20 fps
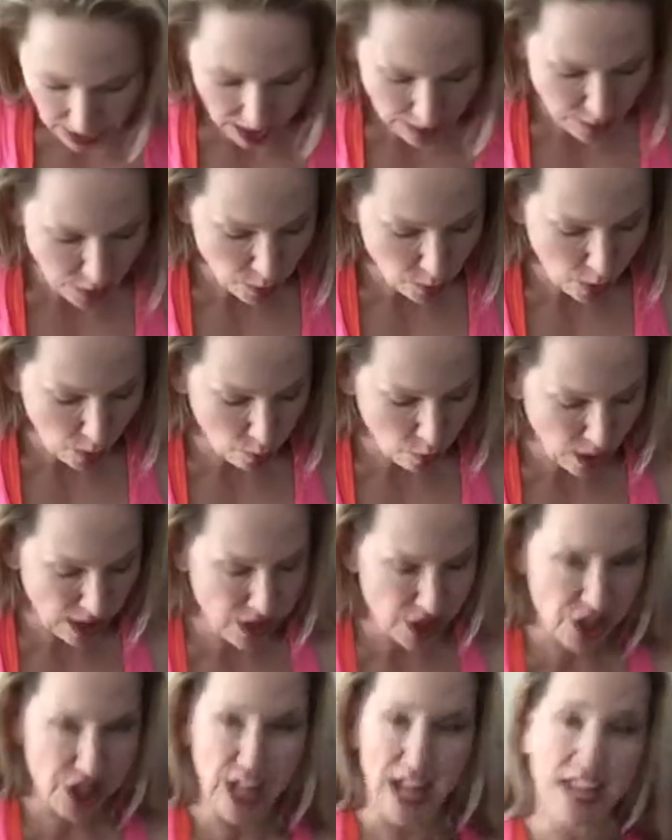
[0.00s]
You want one
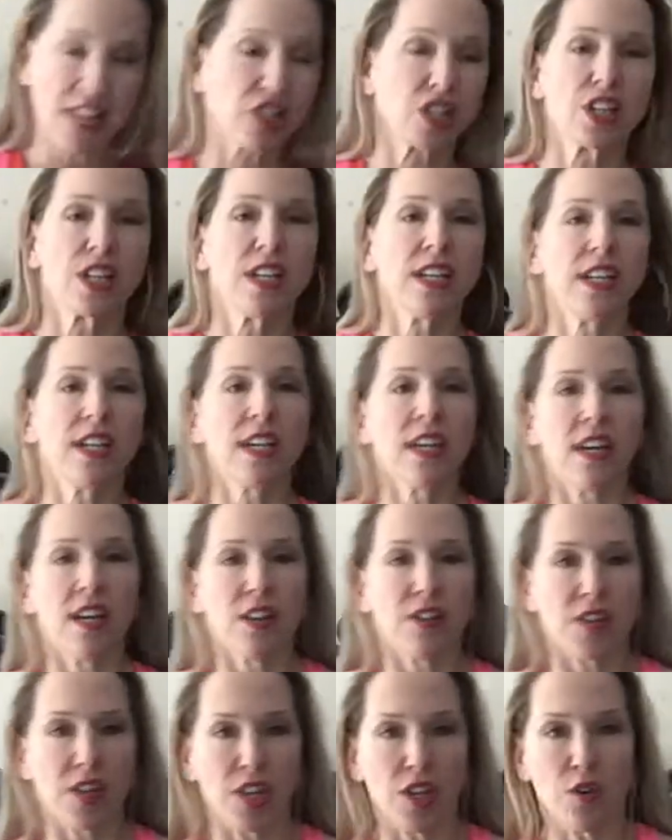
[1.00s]
set
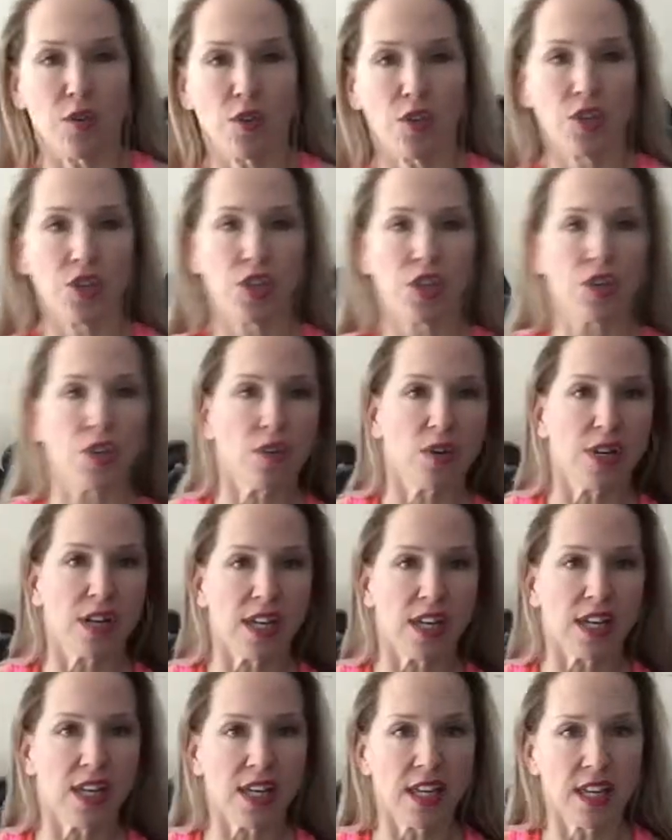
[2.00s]
that you can do
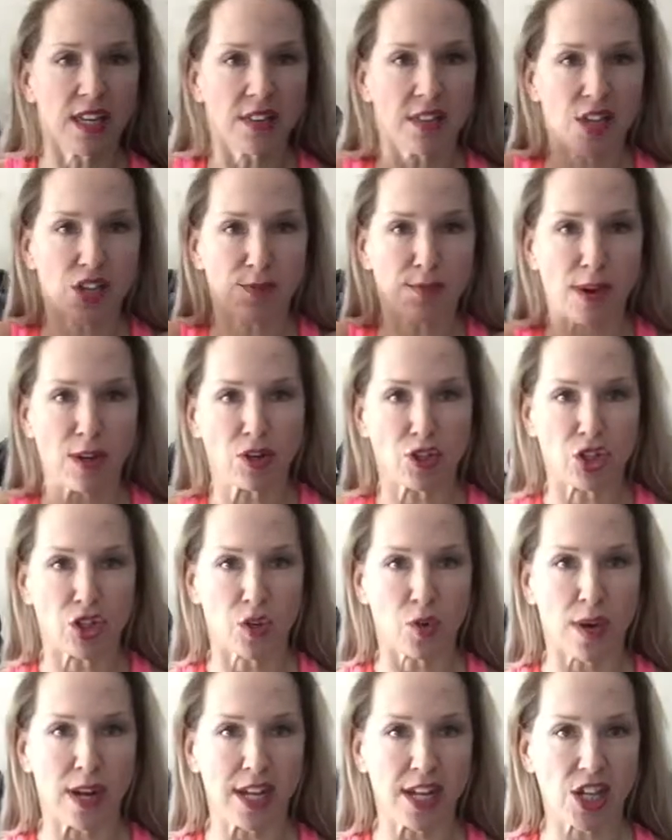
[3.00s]
this motion
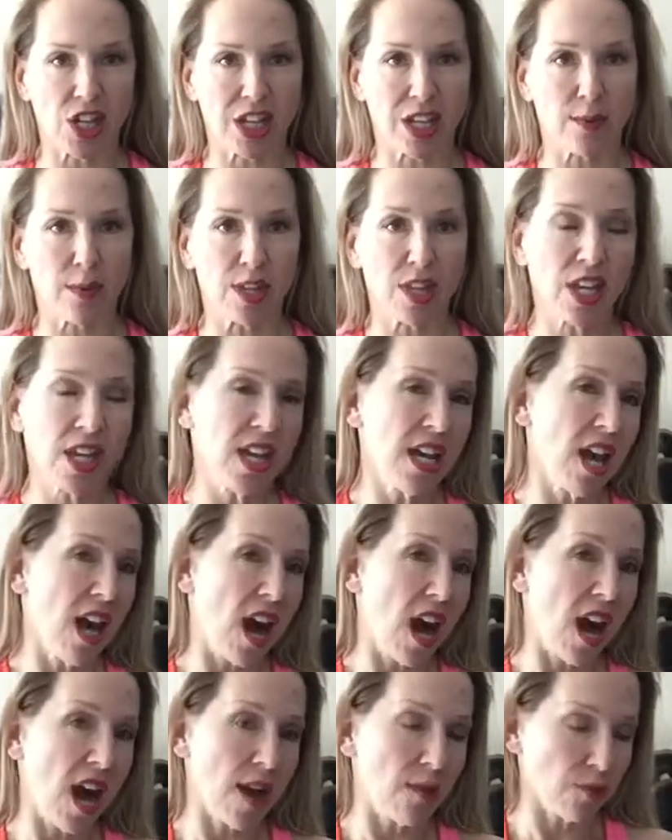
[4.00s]
quite easily with.
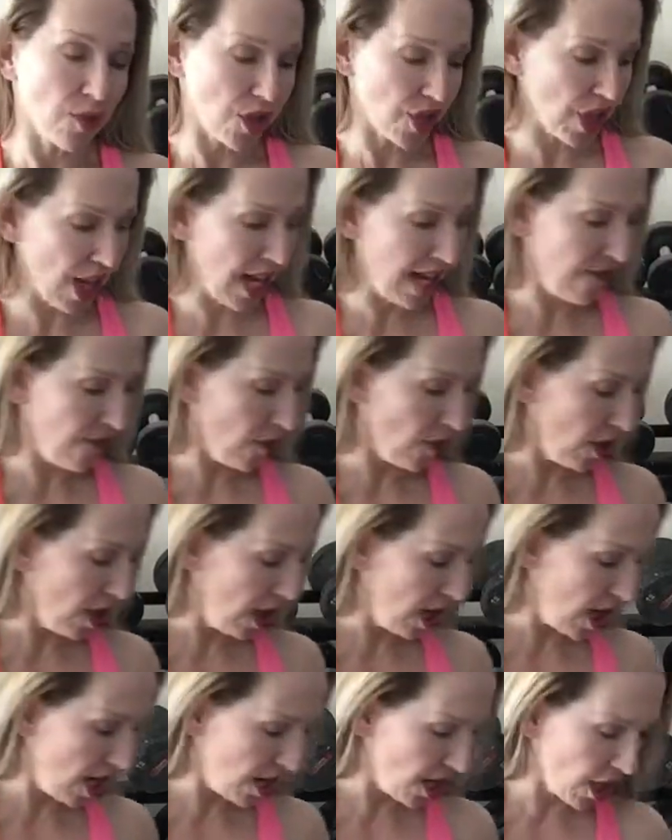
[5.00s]
I would say if you're a
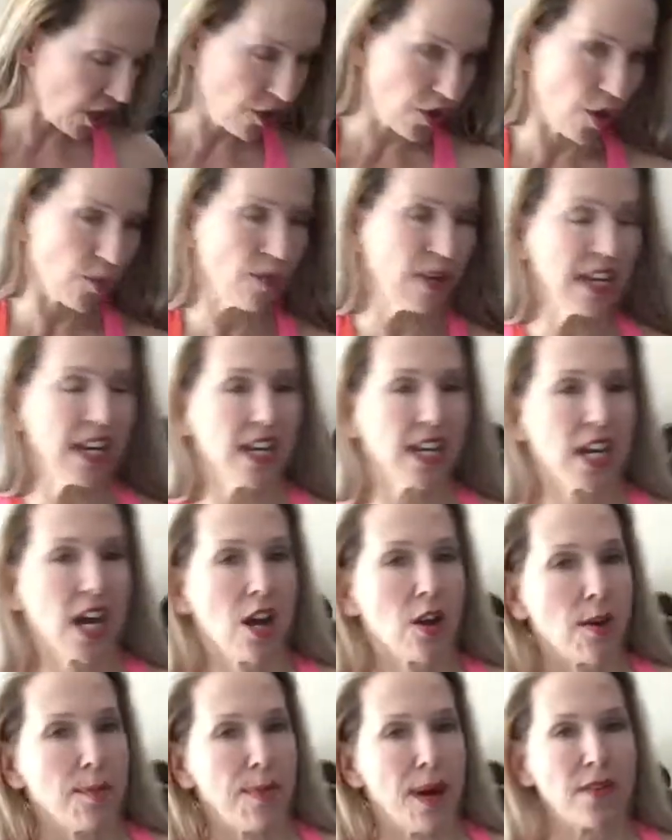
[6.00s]
learner, you're not really going to
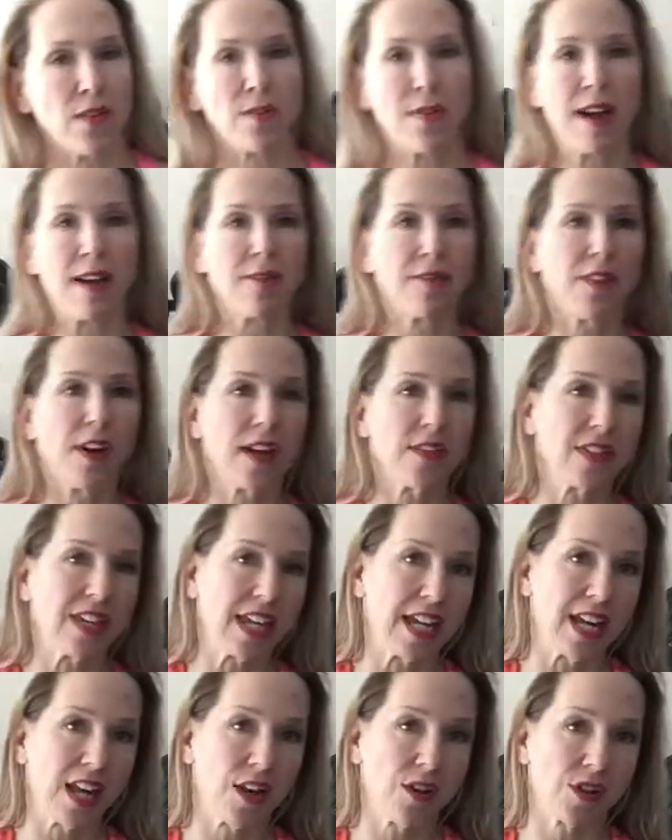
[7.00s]
go above about 5
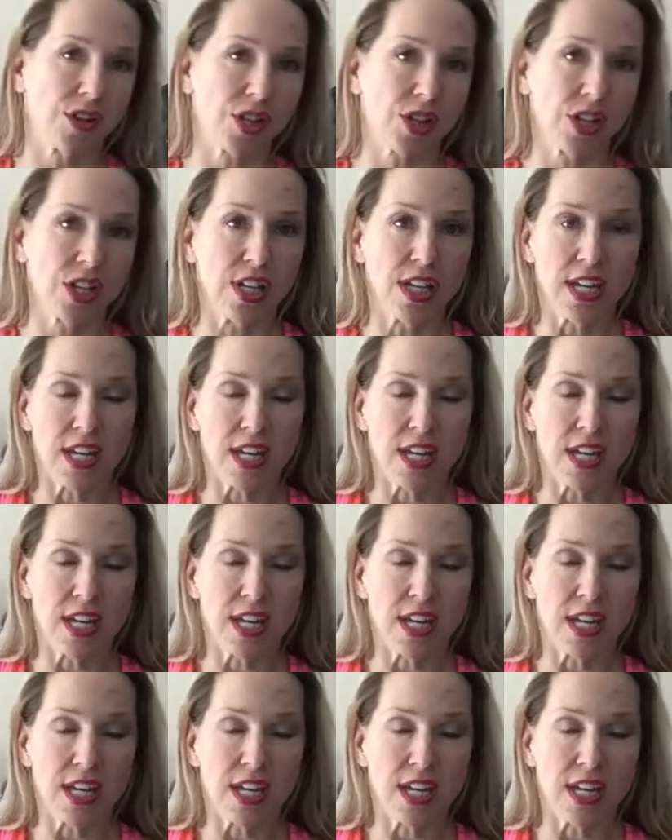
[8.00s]
kilos.